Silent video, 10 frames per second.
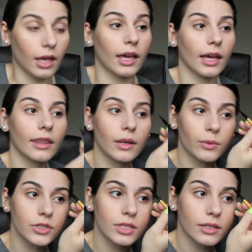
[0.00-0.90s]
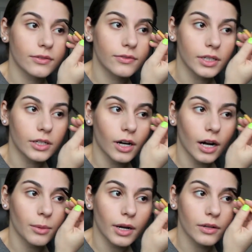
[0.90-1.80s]
And then we're just going to fill in our
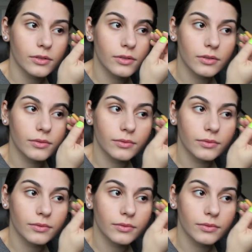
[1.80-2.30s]
eyebrows.